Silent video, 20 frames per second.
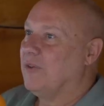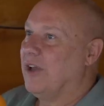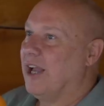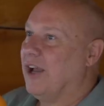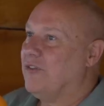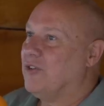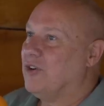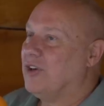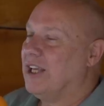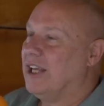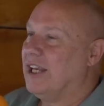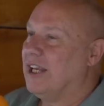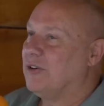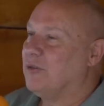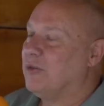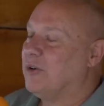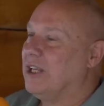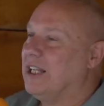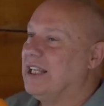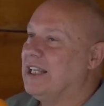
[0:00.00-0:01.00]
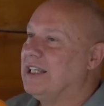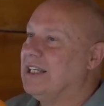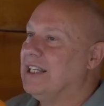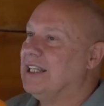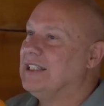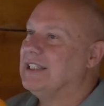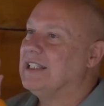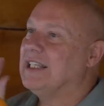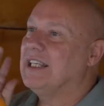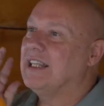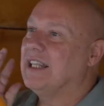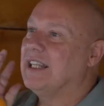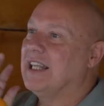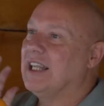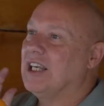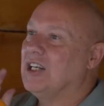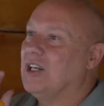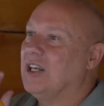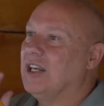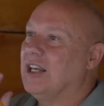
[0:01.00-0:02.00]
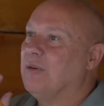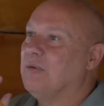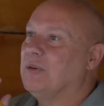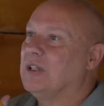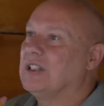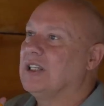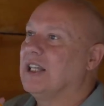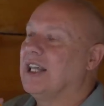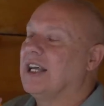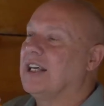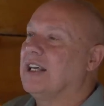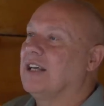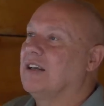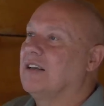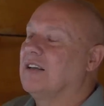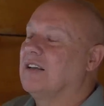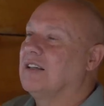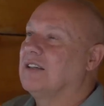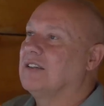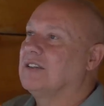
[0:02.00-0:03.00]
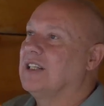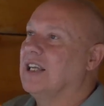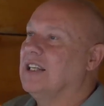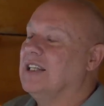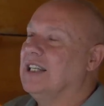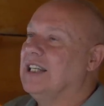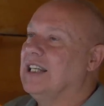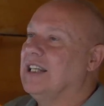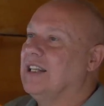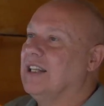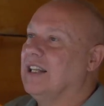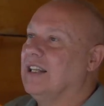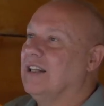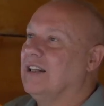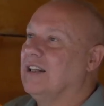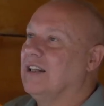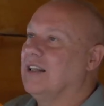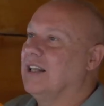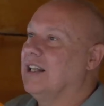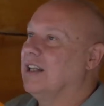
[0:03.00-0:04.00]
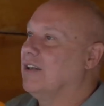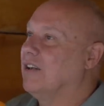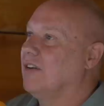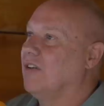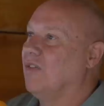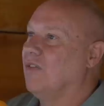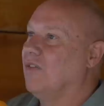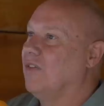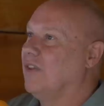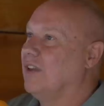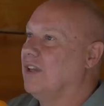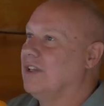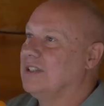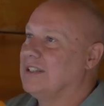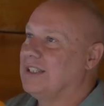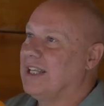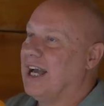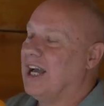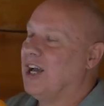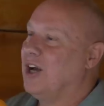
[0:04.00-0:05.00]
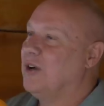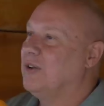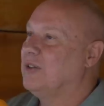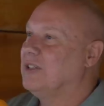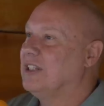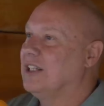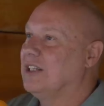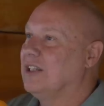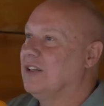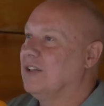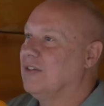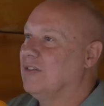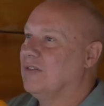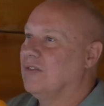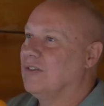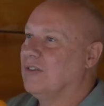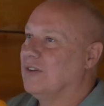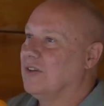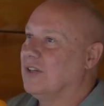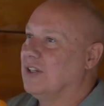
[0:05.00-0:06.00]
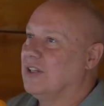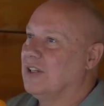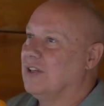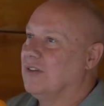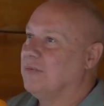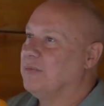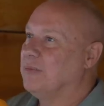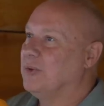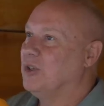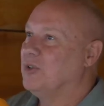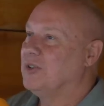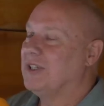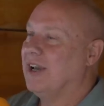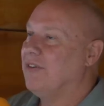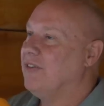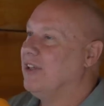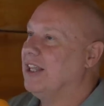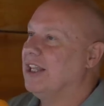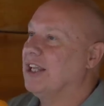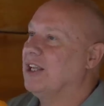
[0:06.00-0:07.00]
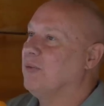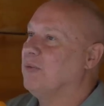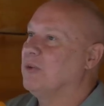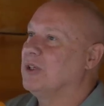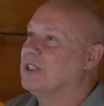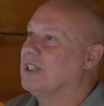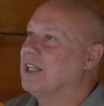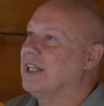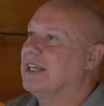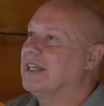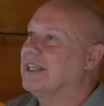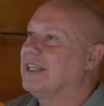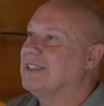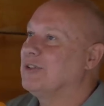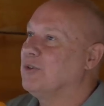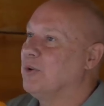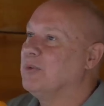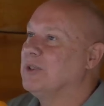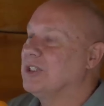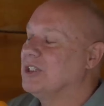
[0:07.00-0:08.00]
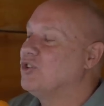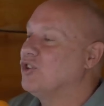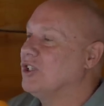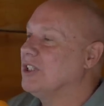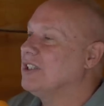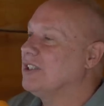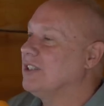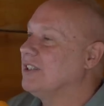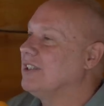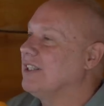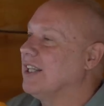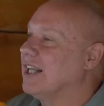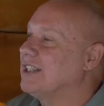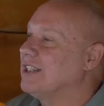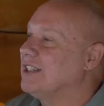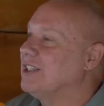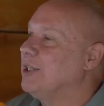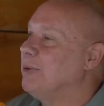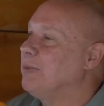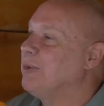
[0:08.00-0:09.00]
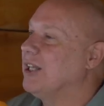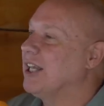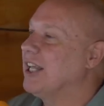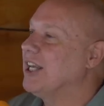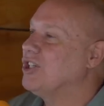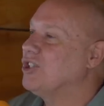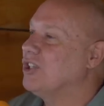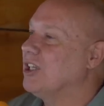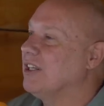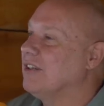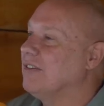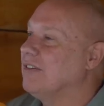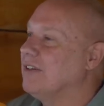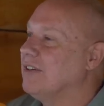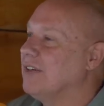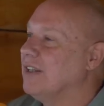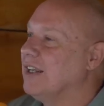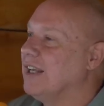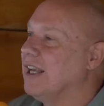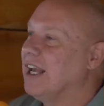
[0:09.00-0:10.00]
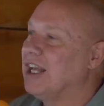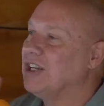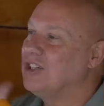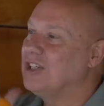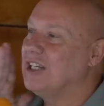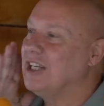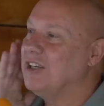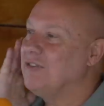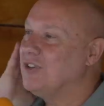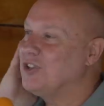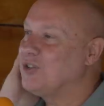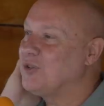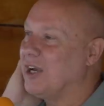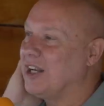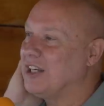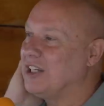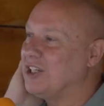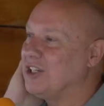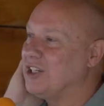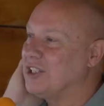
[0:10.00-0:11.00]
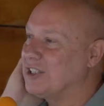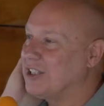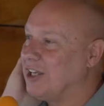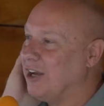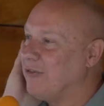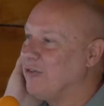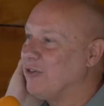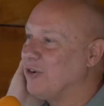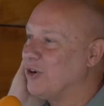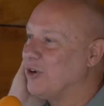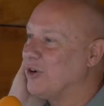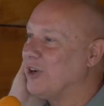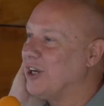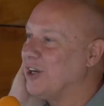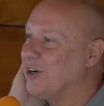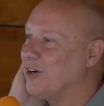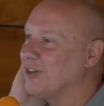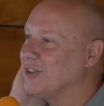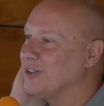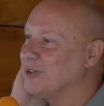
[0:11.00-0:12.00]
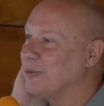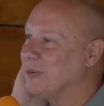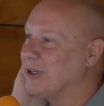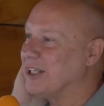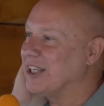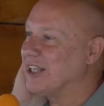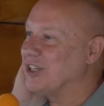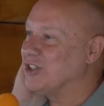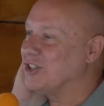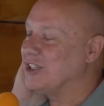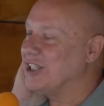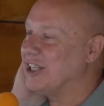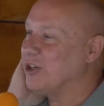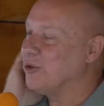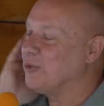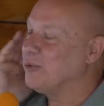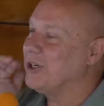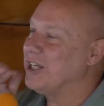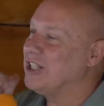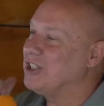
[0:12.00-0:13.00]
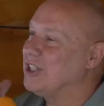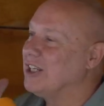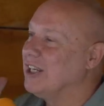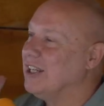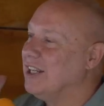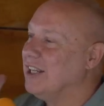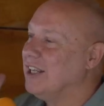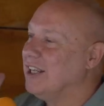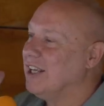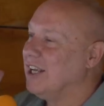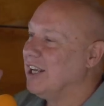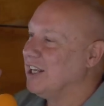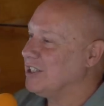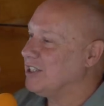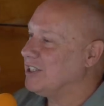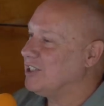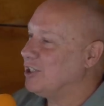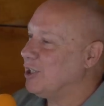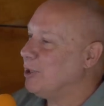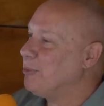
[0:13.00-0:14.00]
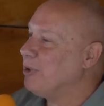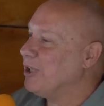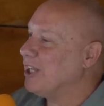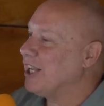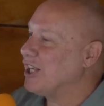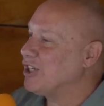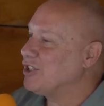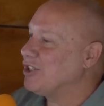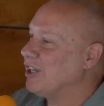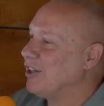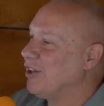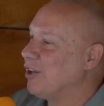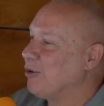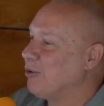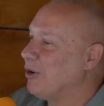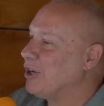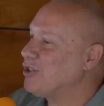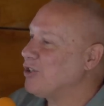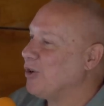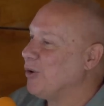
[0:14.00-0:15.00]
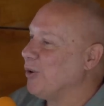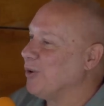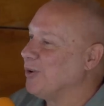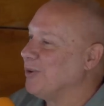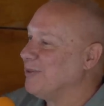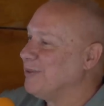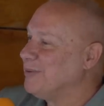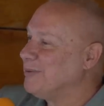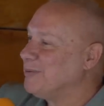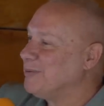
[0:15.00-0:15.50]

after getting really dizzy, then it was like suddenly the sounds and the music, everything, it was just like stimulation. And she even tried to just cover her ears because she had reached a stimulation threshold